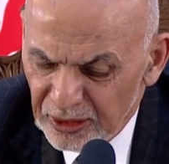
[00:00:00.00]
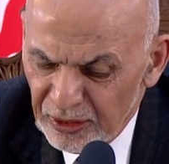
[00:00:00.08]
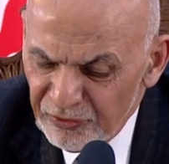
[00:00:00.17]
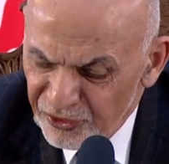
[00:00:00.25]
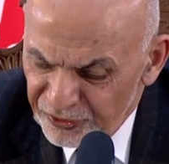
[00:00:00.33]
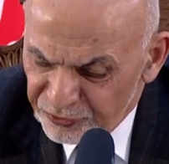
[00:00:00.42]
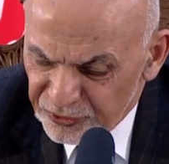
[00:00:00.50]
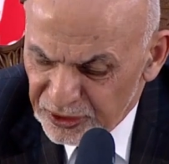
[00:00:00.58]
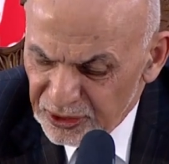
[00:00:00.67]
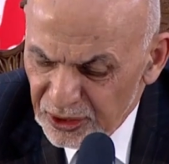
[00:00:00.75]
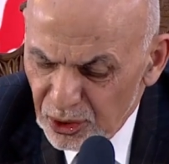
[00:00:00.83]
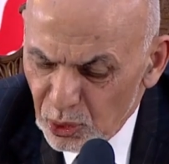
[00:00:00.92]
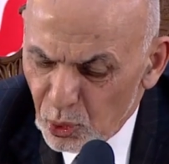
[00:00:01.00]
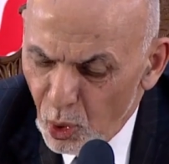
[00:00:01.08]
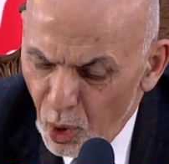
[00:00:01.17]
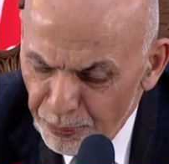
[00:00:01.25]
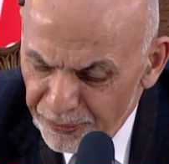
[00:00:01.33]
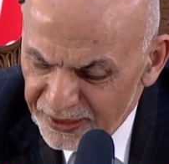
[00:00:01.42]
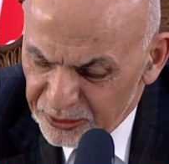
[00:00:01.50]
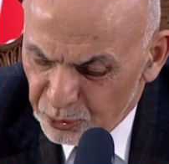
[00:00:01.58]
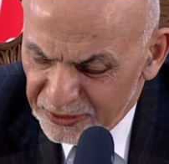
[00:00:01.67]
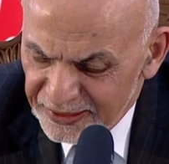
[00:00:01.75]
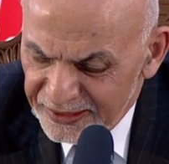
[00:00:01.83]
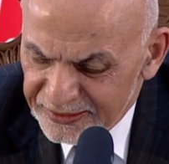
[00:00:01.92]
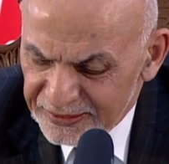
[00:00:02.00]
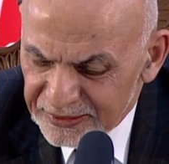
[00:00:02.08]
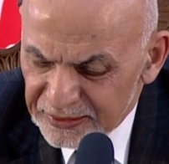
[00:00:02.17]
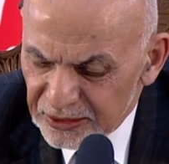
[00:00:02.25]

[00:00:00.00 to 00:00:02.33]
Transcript: Fifth, cooperate with us